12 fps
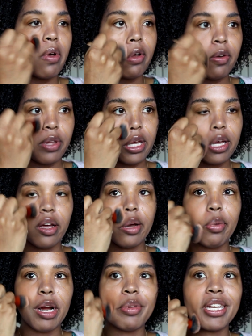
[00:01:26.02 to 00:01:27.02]
Oh yeah, I'm
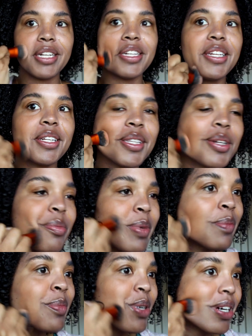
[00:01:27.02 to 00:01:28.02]
probably going to need a little
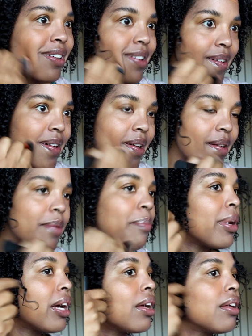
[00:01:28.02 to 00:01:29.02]
bit more.
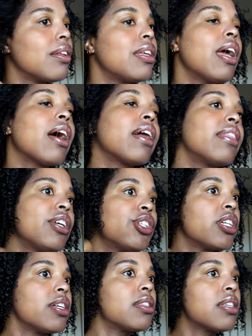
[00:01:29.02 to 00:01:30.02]
But yeah, I think
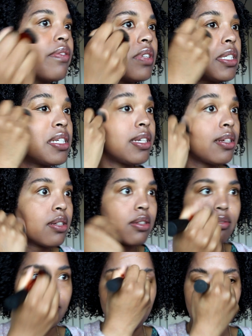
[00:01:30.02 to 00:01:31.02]
shade
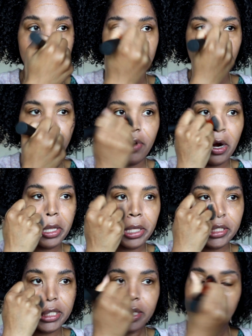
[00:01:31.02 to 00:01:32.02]
17 so far
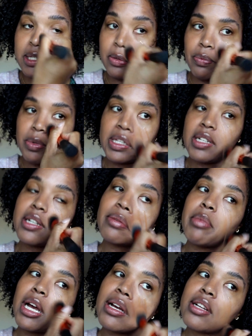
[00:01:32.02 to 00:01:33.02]
looks like it's a really good
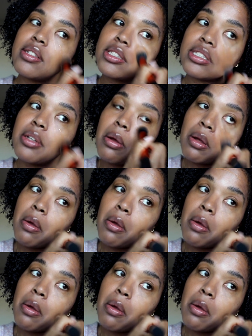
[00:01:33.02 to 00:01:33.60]
match.